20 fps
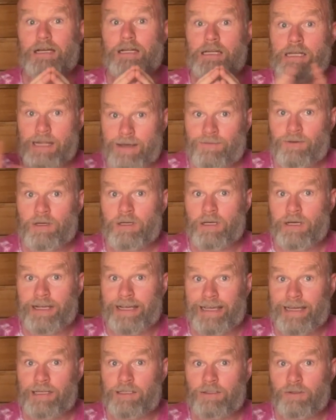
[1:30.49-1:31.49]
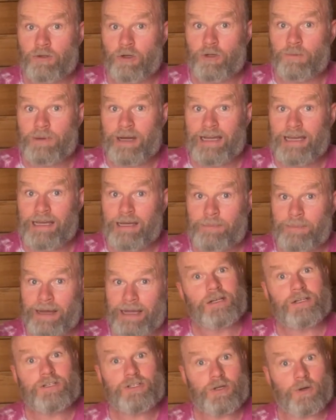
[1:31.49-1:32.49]
never again grow my hair
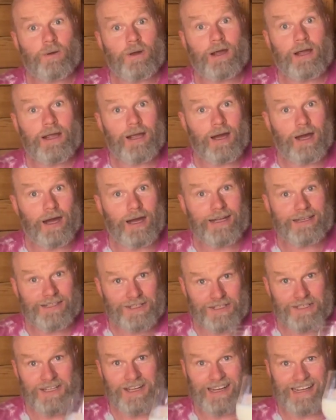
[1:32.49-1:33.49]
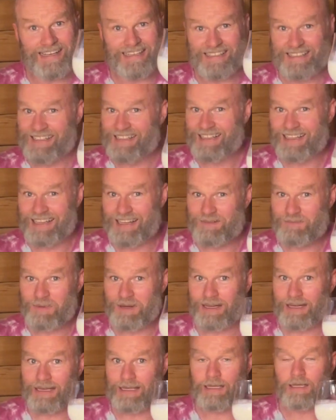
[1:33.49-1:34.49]
back. And so I decided in
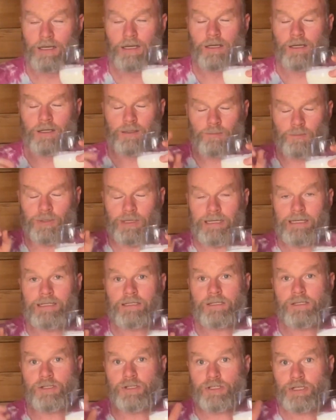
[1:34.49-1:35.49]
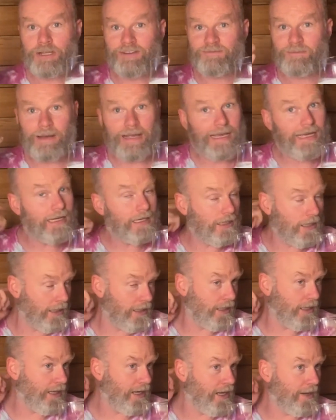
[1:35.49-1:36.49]
my brilliance to shave my head,
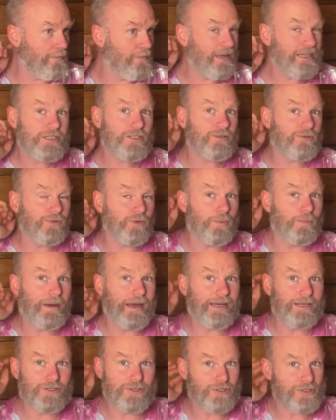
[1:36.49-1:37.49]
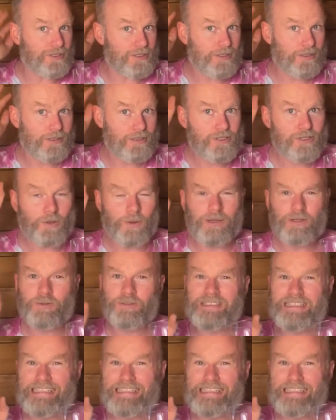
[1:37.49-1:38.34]
and I missed a few patches. So I looked a